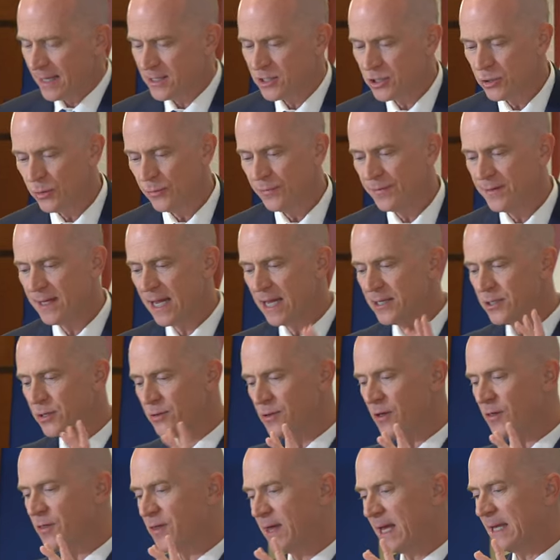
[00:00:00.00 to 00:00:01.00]
so these are
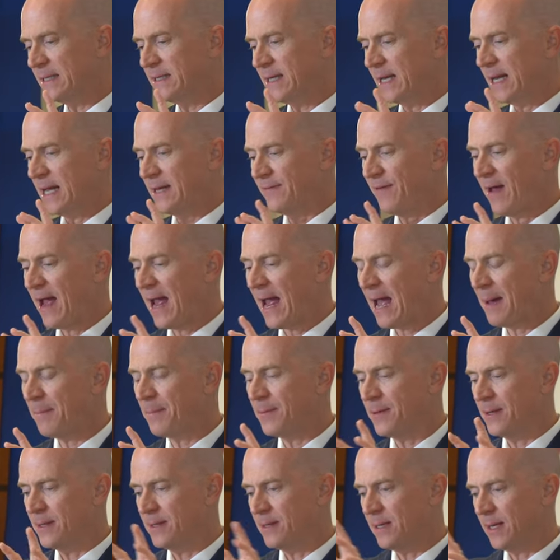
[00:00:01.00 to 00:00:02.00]
the things that have
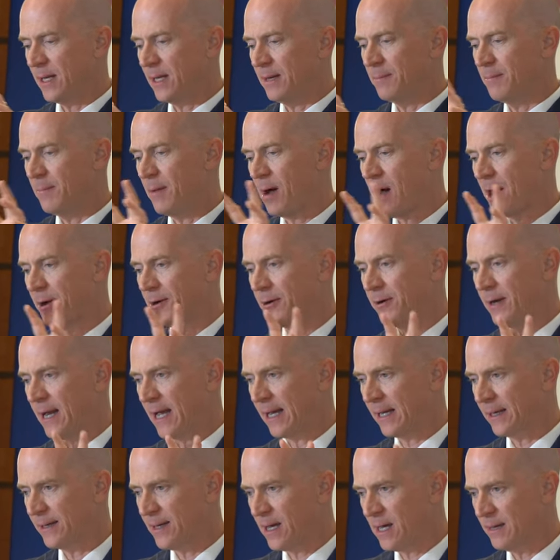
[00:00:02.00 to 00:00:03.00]
happened in modern
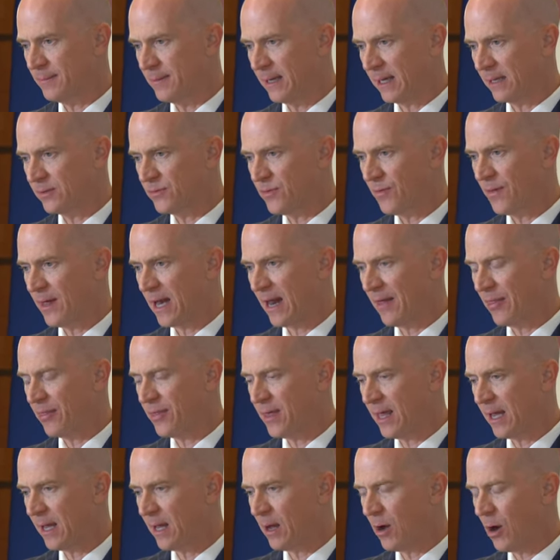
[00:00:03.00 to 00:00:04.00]
economics that I
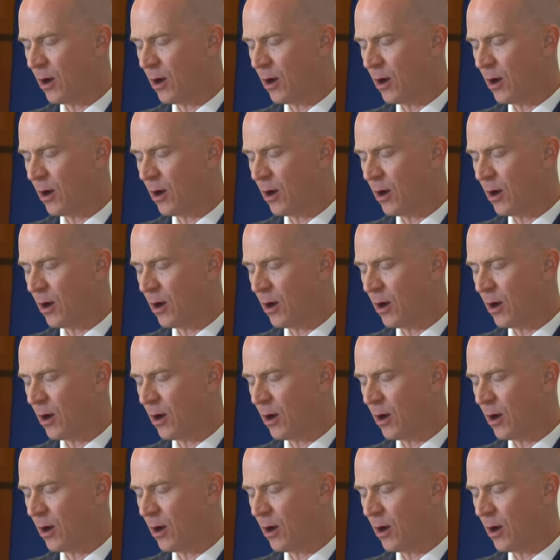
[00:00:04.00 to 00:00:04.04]
think